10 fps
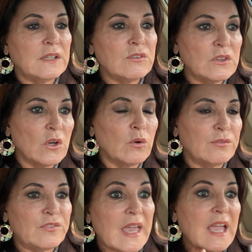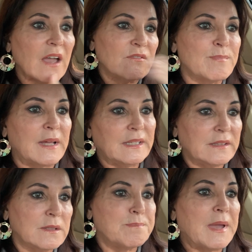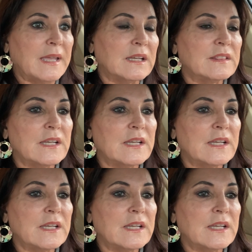even though if they have money in the bank,